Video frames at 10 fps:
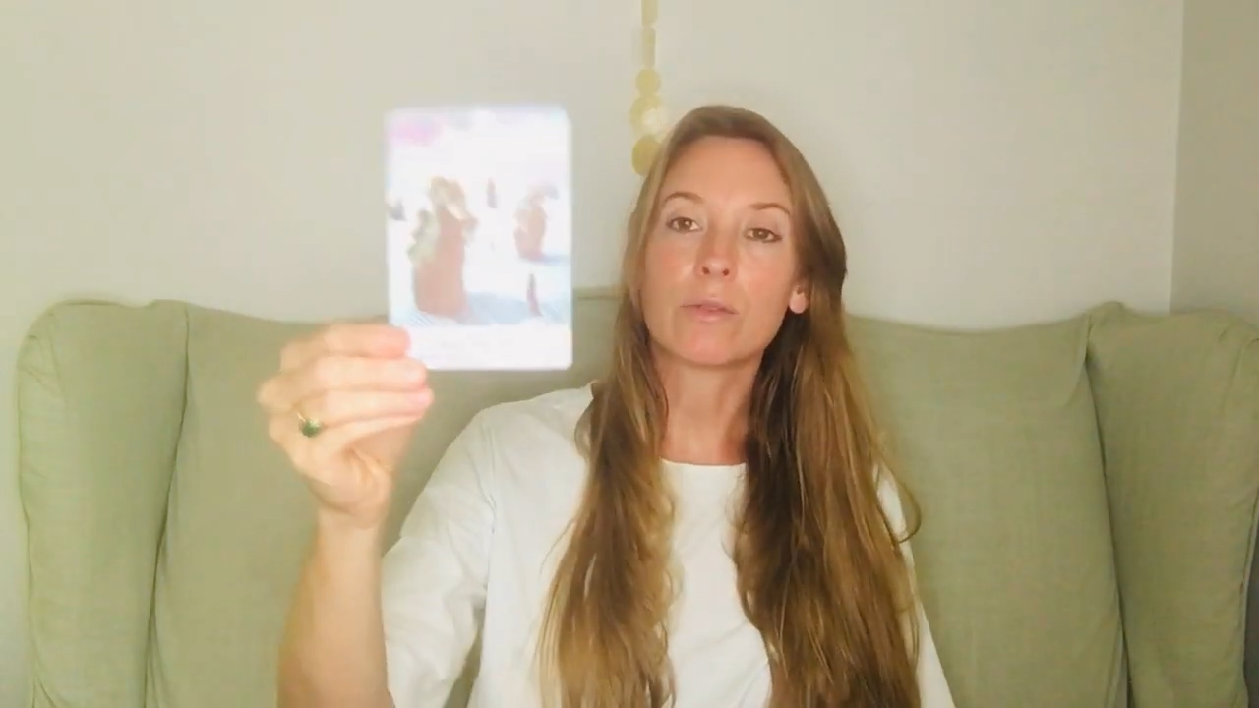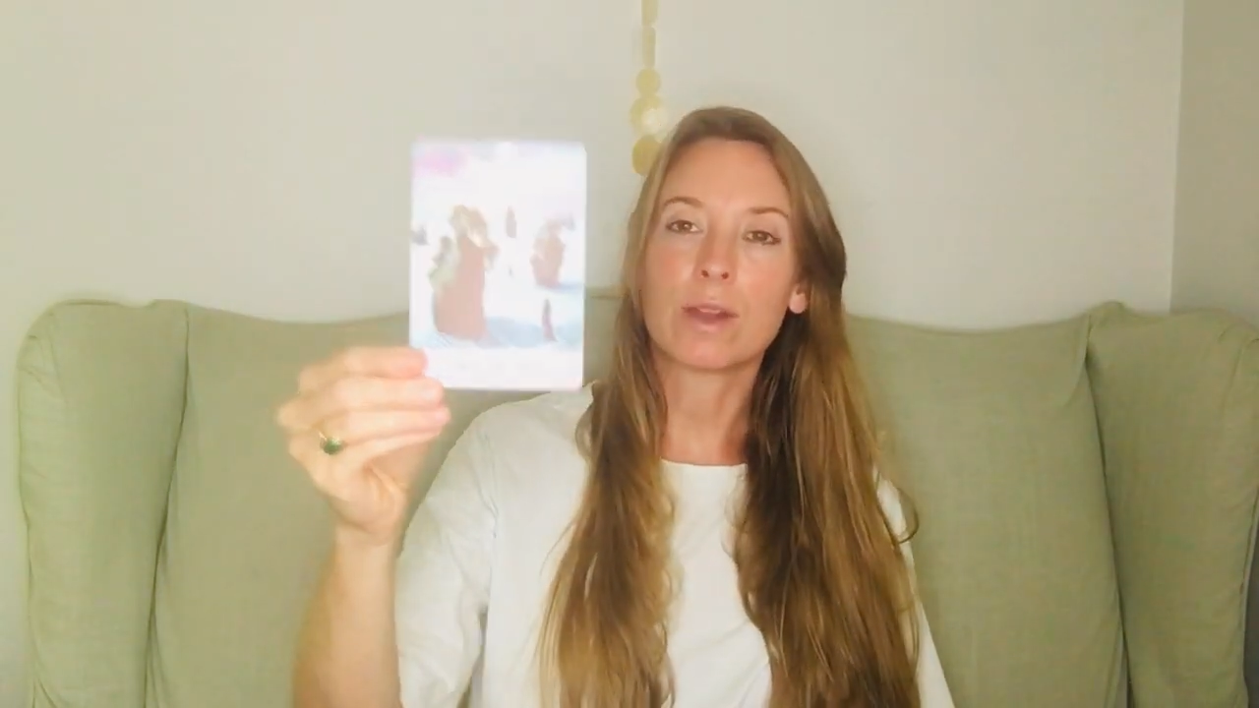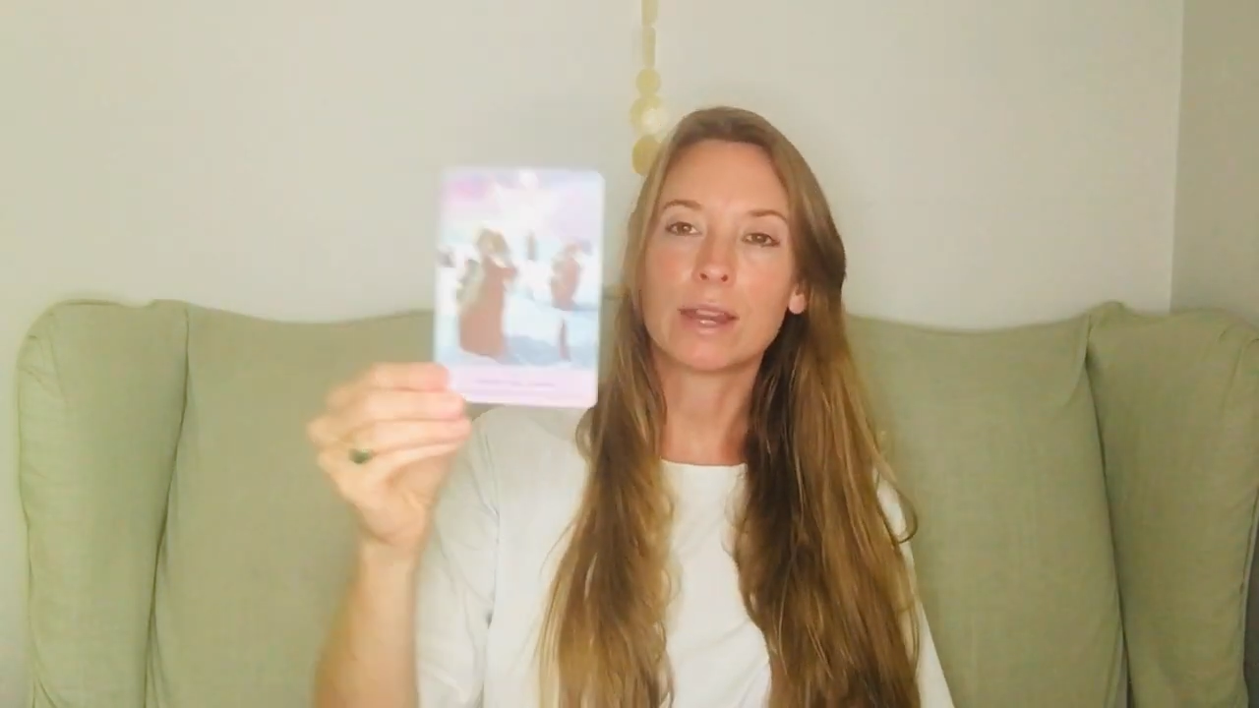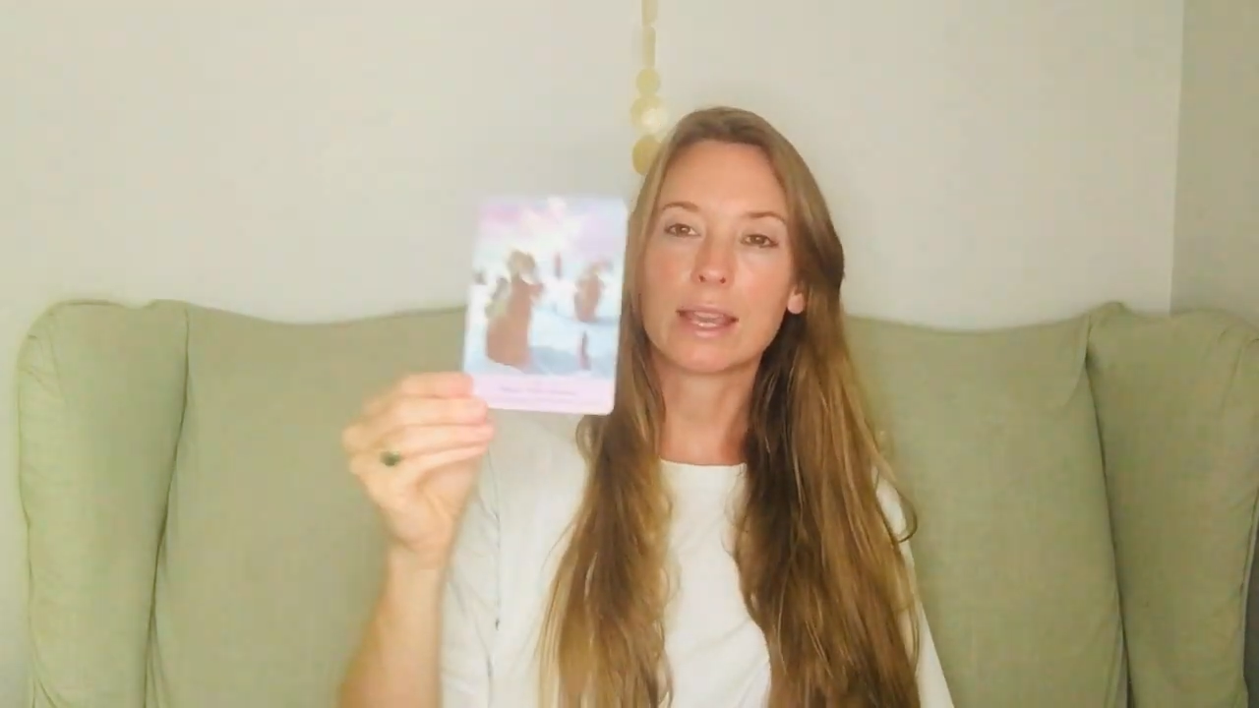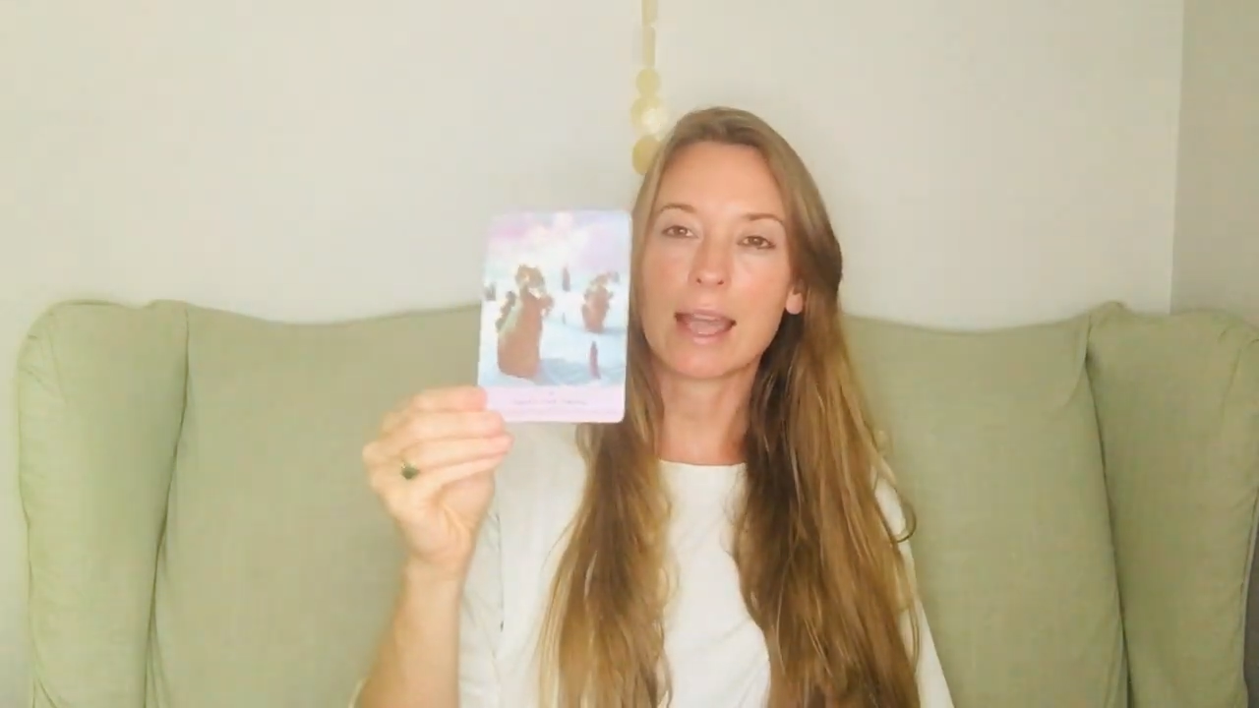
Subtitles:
running